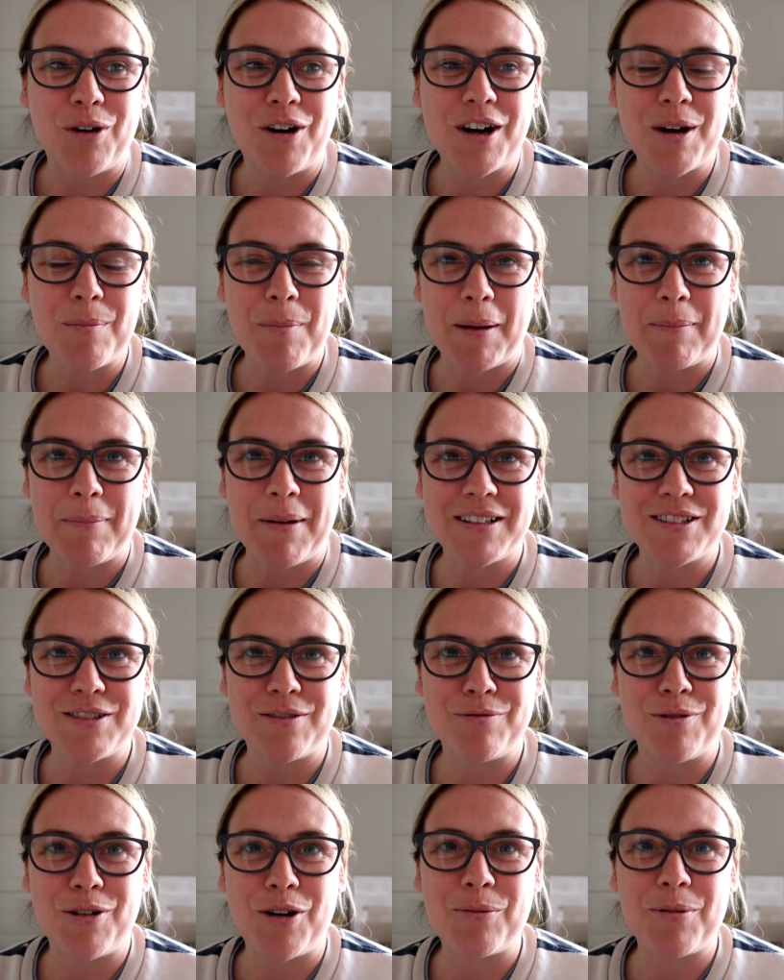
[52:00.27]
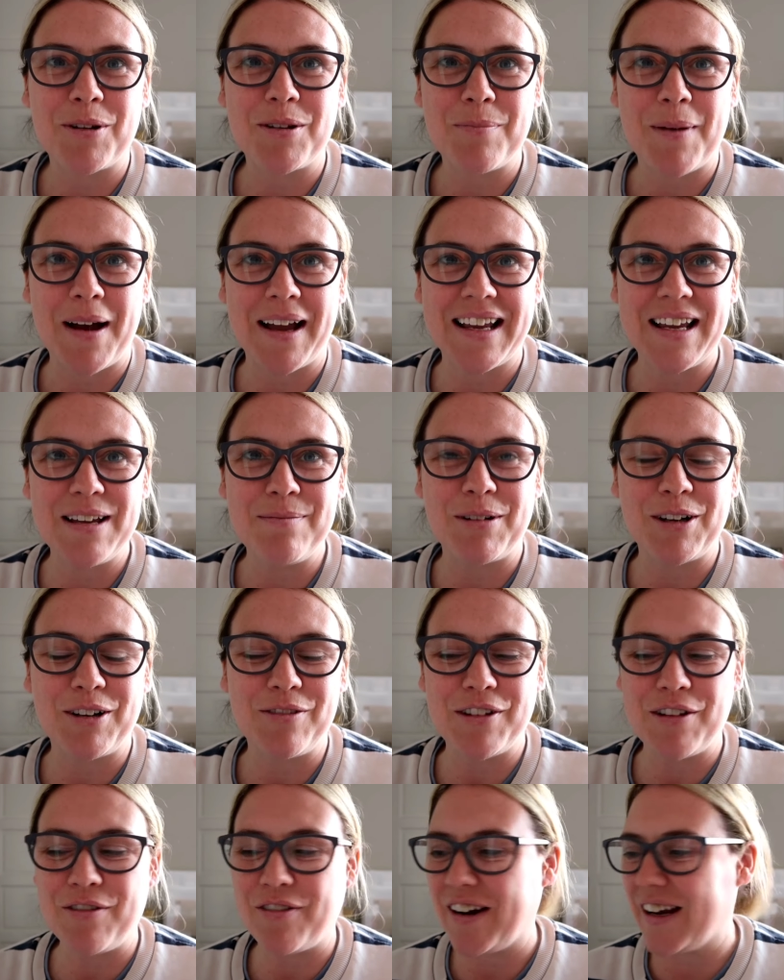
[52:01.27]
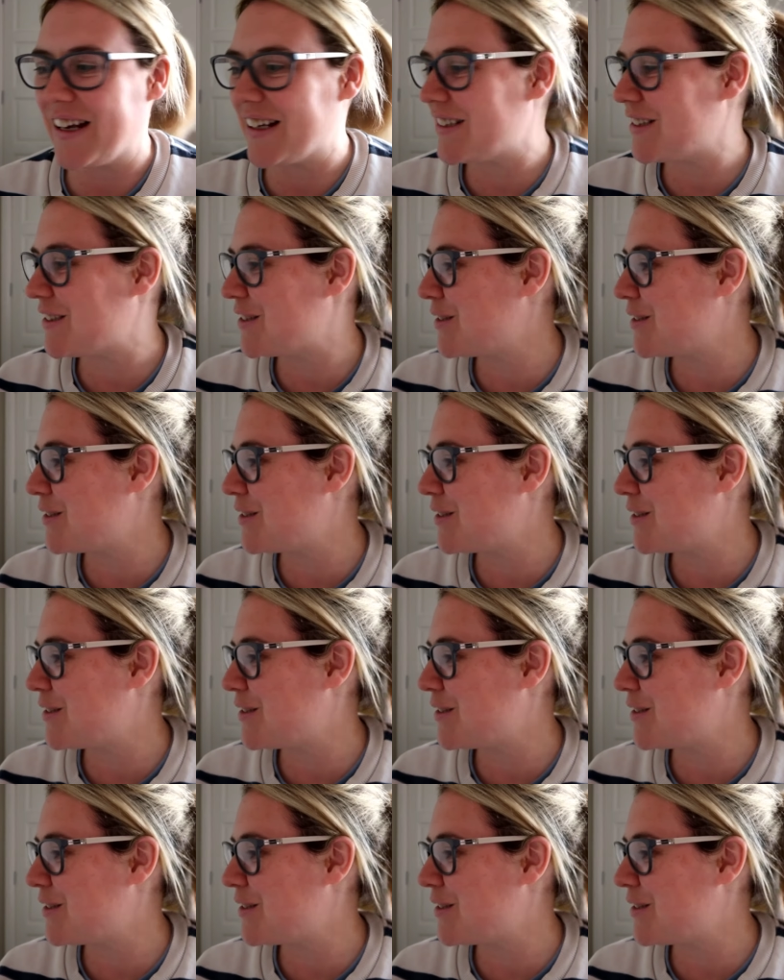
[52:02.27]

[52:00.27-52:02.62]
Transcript: walk a big massive walk with maggie my lovely friend